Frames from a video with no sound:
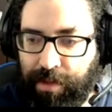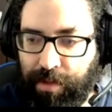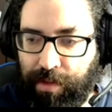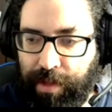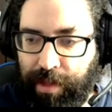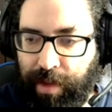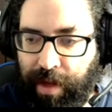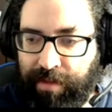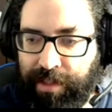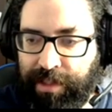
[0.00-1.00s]
So here we
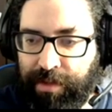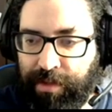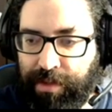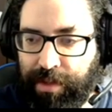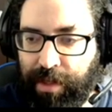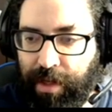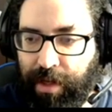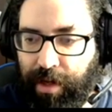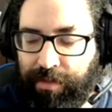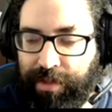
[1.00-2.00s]
have the genus
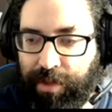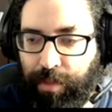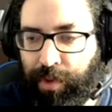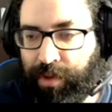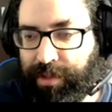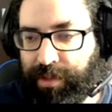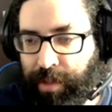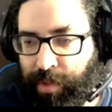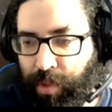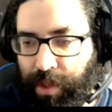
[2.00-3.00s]
of these components
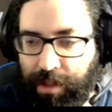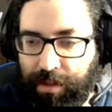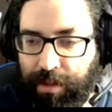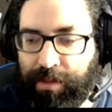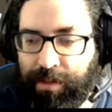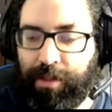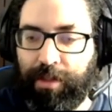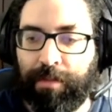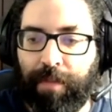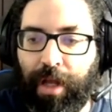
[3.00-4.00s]
can be one and
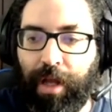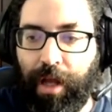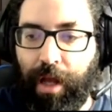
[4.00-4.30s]
so on.